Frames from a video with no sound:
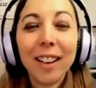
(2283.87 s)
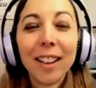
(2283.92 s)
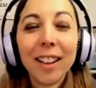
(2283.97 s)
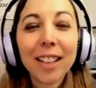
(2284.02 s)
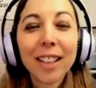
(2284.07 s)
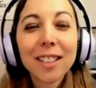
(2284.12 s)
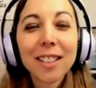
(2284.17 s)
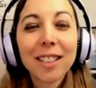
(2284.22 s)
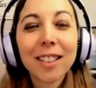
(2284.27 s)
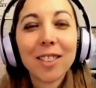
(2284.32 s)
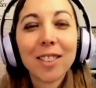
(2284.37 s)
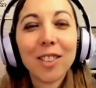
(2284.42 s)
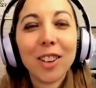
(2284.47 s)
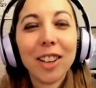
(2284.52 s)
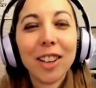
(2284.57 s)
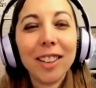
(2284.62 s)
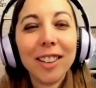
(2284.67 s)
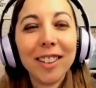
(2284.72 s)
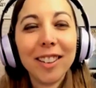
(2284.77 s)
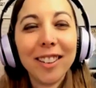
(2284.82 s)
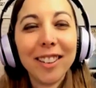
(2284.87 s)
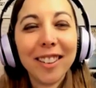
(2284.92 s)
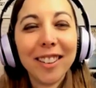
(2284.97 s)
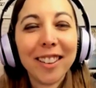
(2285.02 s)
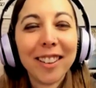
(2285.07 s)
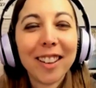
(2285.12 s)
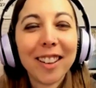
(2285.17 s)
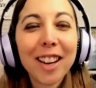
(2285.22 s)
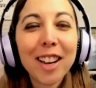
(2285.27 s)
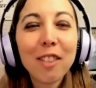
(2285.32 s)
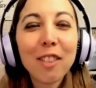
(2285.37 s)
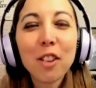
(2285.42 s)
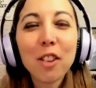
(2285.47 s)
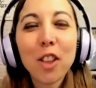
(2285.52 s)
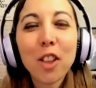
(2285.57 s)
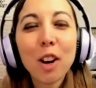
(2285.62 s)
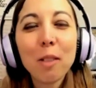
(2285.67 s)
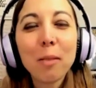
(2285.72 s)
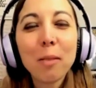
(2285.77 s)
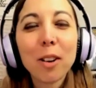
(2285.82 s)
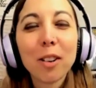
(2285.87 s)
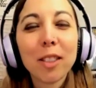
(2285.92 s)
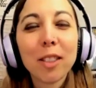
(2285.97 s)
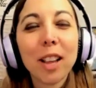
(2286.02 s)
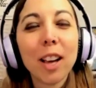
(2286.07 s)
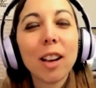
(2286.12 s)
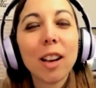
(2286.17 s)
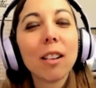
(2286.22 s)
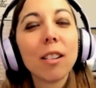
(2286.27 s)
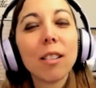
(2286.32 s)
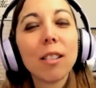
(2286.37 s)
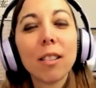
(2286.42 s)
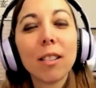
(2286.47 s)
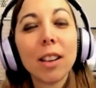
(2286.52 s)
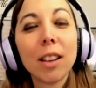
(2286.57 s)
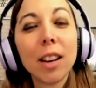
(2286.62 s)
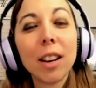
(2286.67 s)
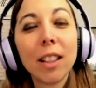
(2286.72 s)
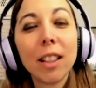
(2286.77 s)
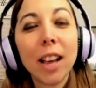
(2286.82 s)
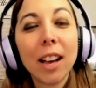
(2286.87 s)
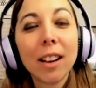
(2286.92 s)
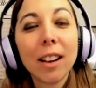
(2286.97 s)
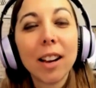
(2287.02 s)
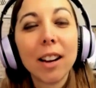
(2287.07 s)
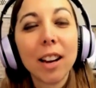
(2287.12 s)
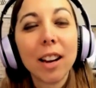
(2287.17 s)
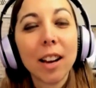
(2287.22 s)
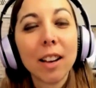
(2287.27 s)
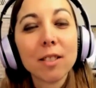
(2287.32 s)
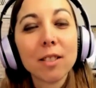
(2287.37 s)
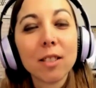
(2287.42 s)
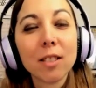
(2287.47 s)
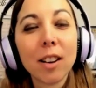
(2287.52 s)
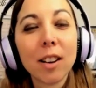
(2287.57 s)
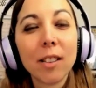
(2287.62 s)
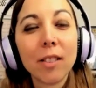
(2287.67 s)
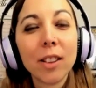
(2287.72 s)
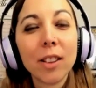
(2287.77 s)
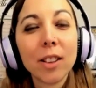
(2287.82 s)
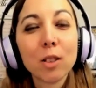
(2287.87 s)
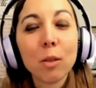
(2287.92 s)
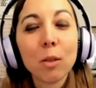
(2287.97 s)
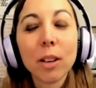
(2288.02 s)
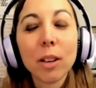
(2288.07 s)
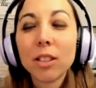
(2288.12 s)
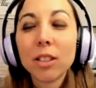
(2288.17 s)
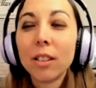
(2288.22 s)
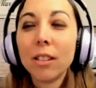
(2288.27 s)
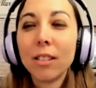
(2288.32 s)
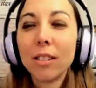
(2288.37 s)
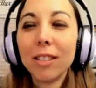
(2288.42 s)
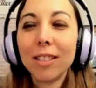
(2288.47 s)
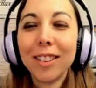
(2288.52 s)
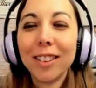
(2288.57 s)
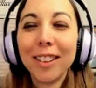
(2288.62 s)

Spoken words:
That's a good one. I never thought about it getting that kind of answer out of this question.